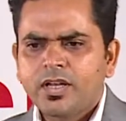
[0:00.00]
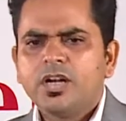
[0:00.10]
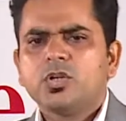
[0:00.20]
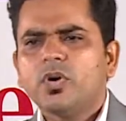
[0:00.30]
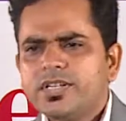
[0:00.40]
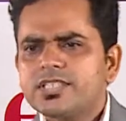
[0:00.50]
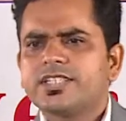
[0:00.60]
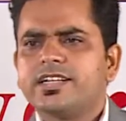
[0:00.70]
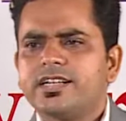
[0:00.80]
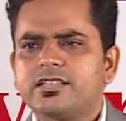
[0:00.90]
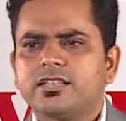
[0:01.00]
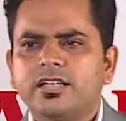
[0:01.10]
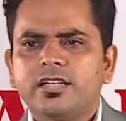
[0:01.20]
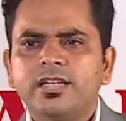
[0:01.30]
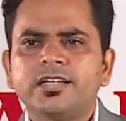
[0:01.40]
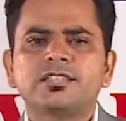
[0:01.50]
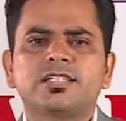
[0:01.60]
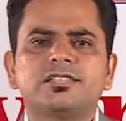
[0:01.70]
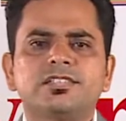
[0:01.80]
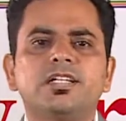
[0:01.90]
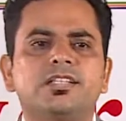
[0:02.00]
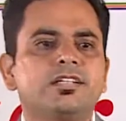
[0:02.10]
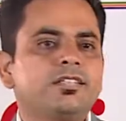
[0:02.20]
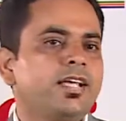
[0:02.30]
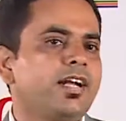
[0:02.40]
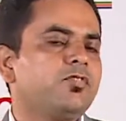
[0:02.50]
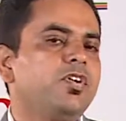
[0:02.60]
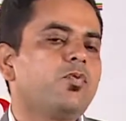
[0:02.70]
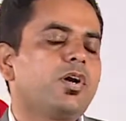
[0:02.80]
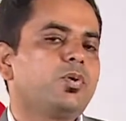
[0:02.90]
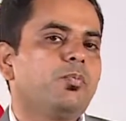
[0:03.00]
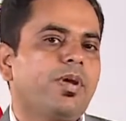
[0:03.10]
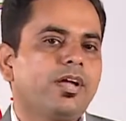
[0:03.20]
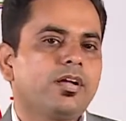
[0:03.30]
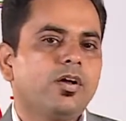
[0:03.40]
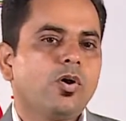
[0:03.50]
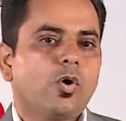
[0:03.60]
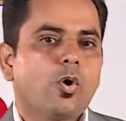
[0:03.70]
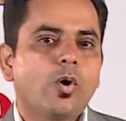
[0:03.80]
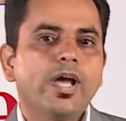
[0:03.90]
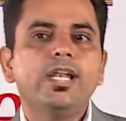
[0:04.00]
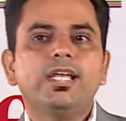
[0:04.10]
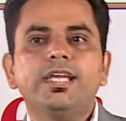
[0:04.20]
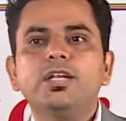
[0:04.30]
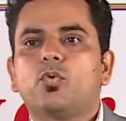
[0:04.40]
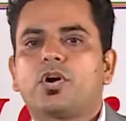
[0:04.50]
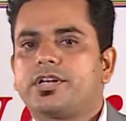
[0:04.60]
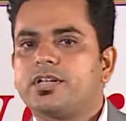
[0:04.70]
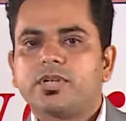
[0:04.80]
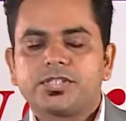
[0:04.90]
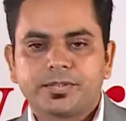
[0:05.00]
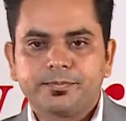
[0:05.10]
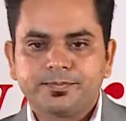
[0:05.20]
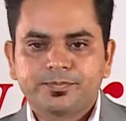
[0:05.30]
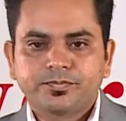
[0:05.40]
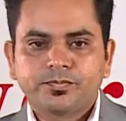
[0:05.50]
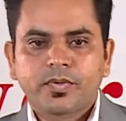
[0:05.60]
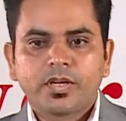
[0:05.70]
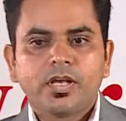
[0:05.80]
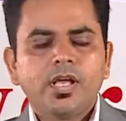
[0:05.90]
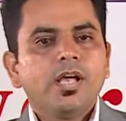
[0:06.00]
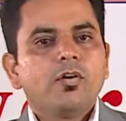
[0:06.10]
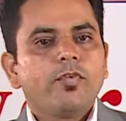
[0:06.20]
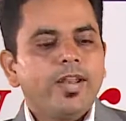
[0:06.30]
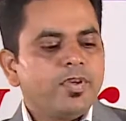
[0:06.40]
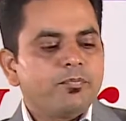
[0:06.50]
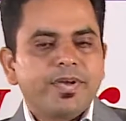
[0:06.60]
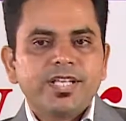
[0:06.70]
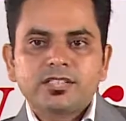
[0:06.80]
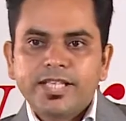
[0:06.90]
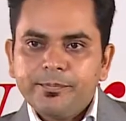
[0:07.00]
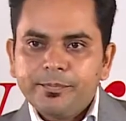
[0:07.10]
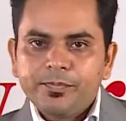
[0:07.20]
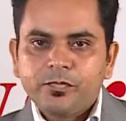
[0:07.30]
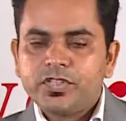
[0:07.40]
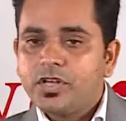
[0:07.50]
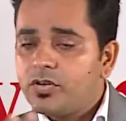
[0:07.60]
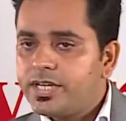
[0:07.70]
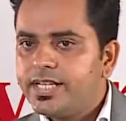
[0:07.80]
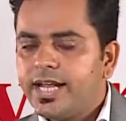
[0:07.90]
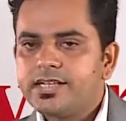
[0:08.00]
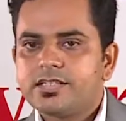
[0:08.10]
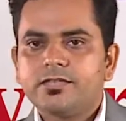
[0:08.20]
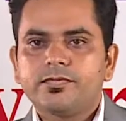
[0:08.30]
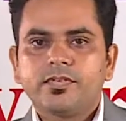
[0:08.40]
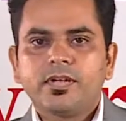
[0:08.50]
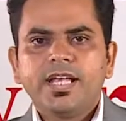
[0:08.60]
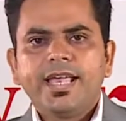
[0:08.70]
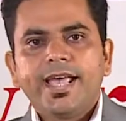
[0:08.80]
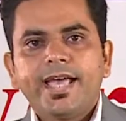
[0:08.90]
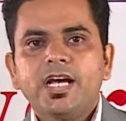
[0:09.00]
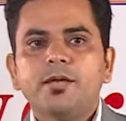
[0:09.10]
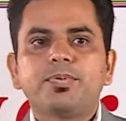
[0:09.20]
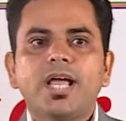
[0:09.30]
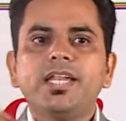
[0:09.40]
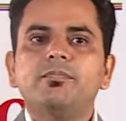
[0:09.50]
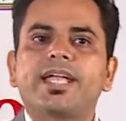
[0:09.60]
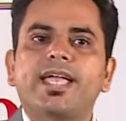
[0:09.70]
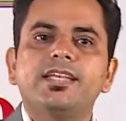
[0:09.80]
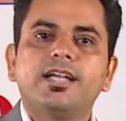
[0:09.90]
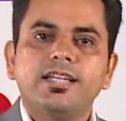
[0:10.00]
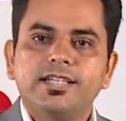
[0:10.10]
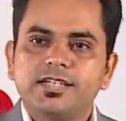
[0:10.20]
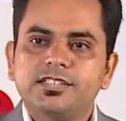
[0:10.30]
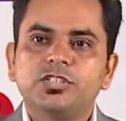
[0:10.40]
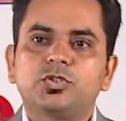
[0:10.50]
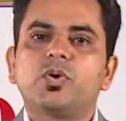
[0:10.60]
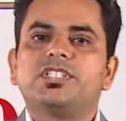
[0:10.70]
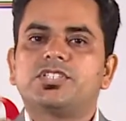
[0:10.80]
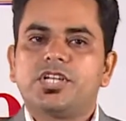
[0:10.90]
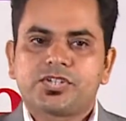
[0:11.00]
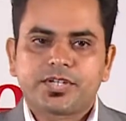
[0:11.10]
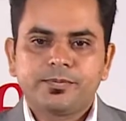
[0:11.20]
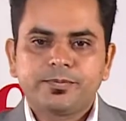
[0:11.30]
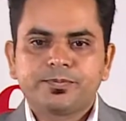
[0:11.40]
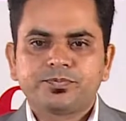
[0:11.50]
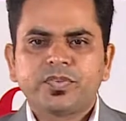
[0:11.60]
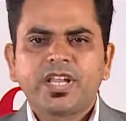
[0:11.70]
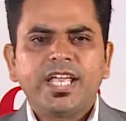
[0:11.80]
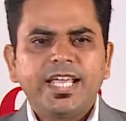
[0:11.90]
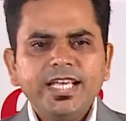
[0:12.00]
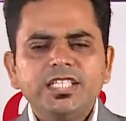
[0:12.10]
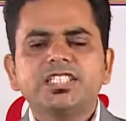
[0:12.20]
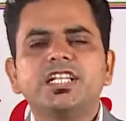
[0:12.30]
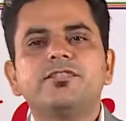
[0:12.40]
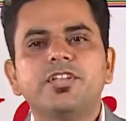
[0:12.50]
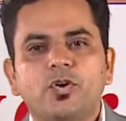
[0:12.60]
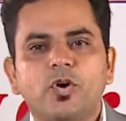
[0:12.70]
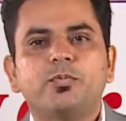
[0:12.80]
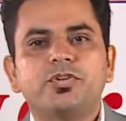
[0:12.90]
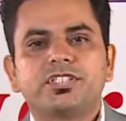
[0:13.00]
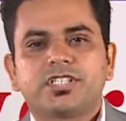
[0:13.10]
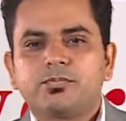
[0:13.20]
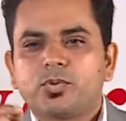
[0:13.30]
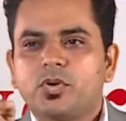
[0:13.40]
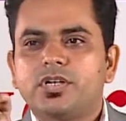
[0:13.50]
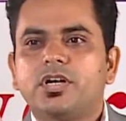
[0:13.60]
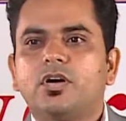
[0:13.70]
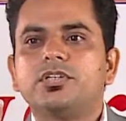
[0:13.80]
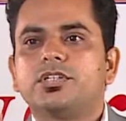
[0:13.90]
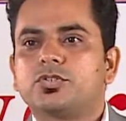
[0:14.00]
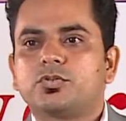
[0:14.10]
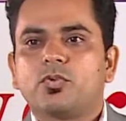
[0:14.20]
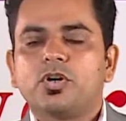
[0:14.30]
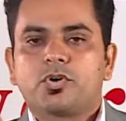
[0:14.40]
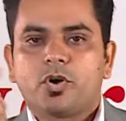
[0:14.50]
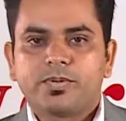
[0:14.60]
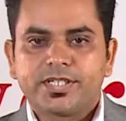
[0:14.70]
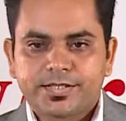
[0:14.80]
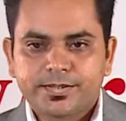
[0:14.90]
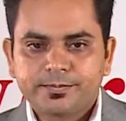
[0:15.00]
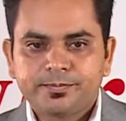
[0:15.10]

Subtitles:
To understand it, let us consider that we want to make oil in water emulsion. When we mix them without any additive and apply a mechanical energy through agitation, each and every components are broken down into small droplets